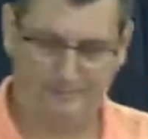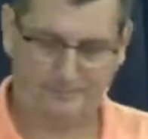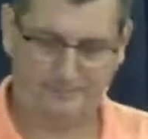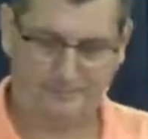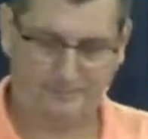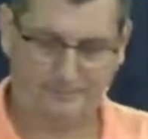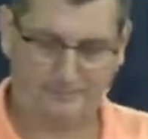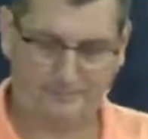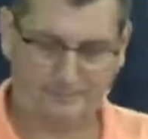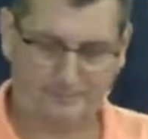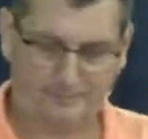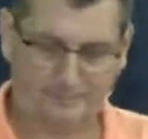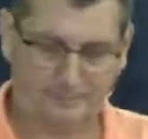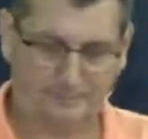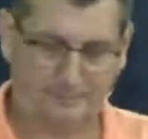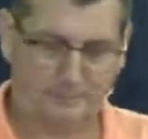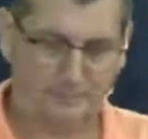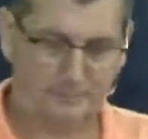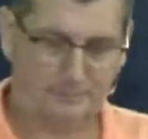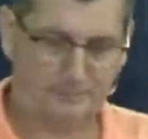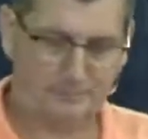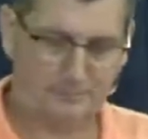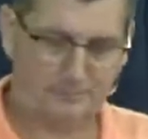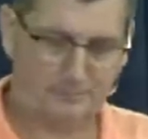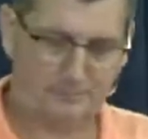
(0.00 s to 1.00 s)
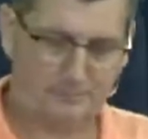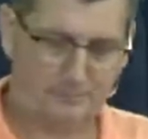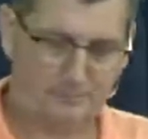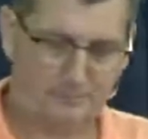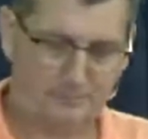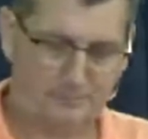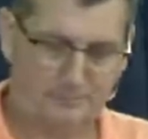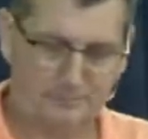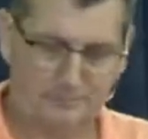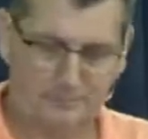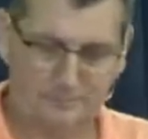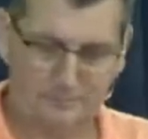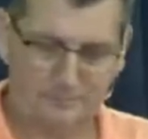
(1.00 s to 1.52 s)

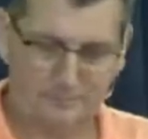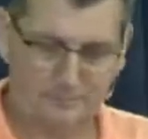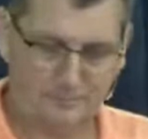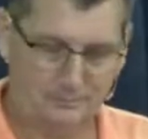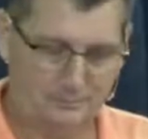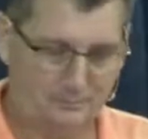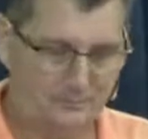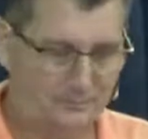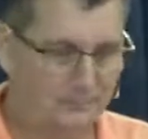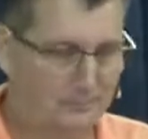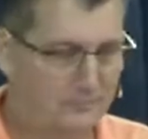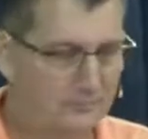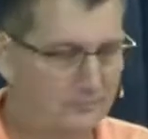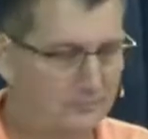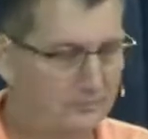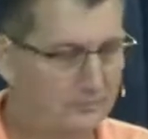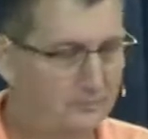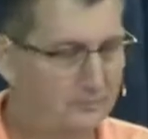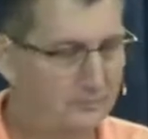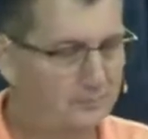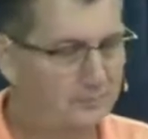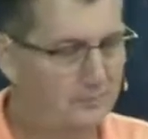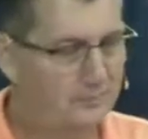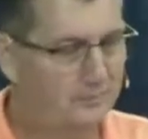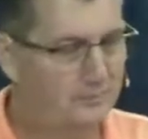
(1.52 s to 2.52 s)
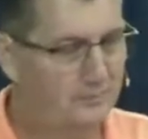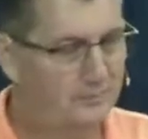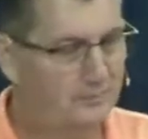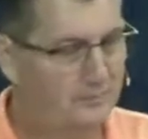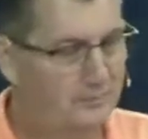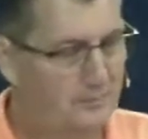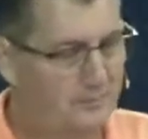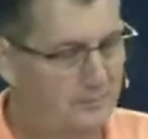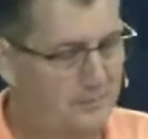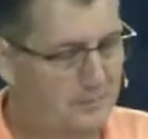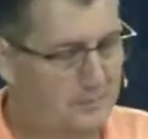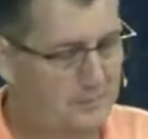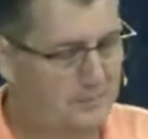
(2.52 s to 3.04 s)

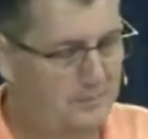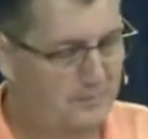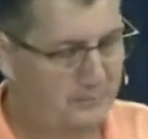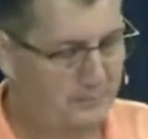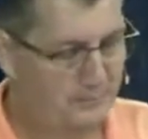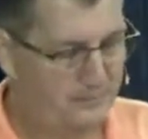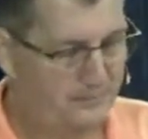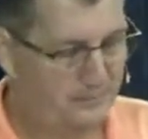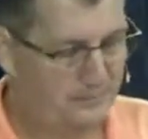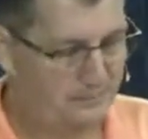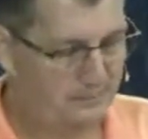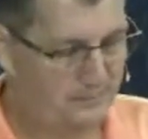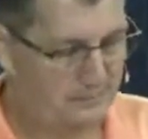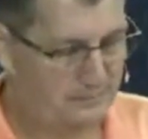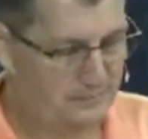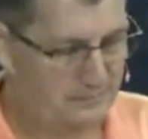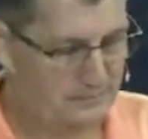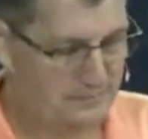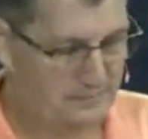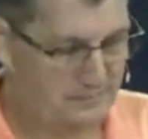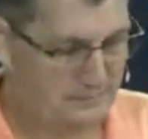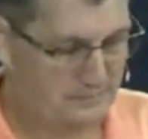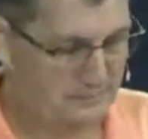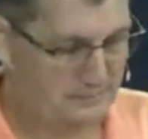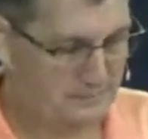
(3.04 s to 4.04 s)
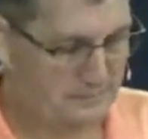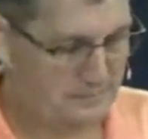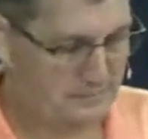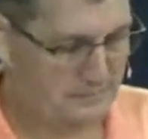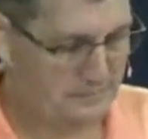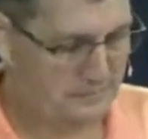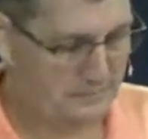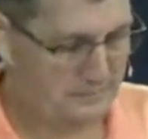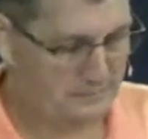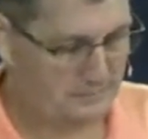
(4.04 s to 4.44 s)
[no speech]